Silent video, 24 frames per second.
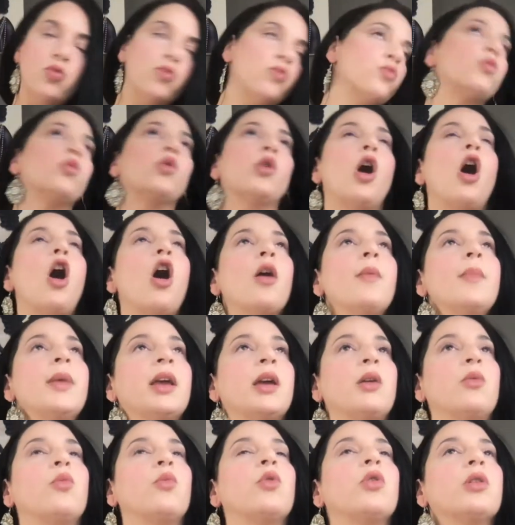
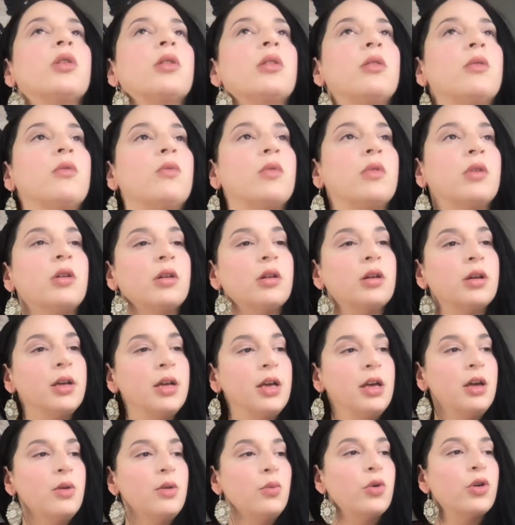harming, were
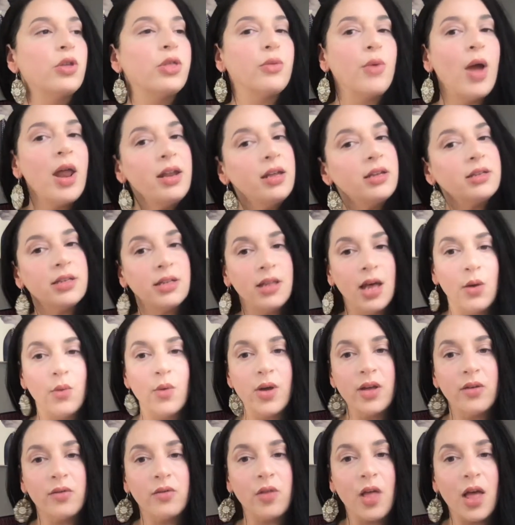threatening to that way
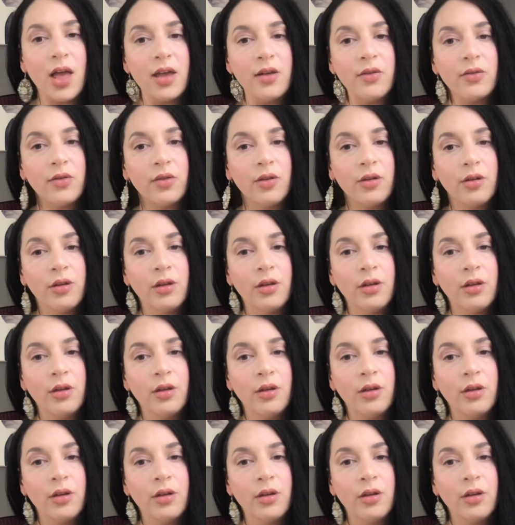of life.